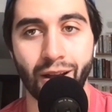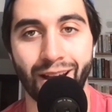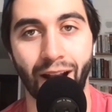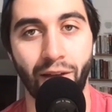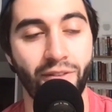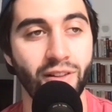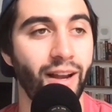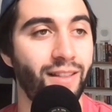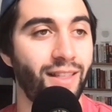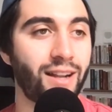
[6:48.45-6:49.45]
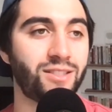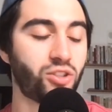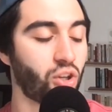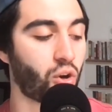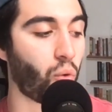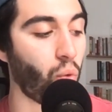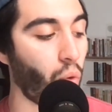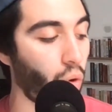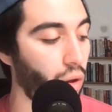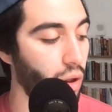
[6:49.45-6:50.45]
And I feel like that is such a
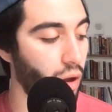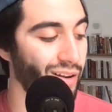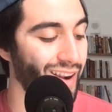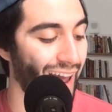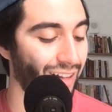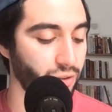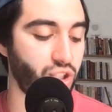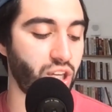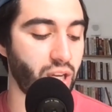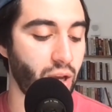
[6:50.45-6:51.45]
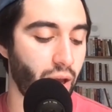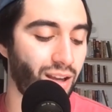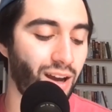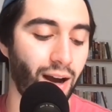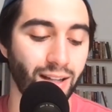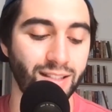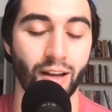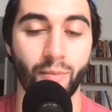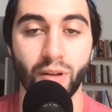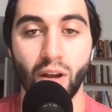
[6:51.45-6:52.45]
cool analogy and
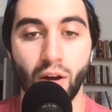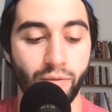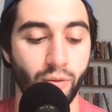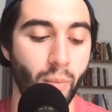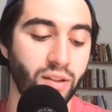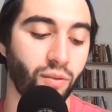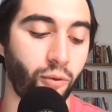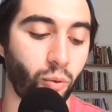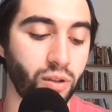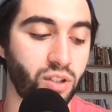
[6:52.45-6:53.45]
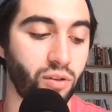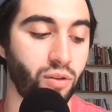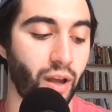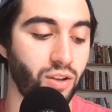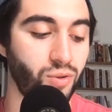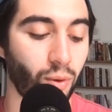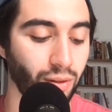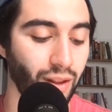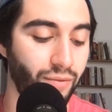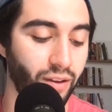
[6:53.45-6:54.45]
concept for mental fortitude, and you are
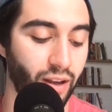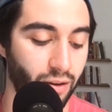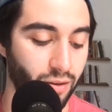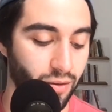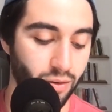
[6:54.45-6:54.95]
living it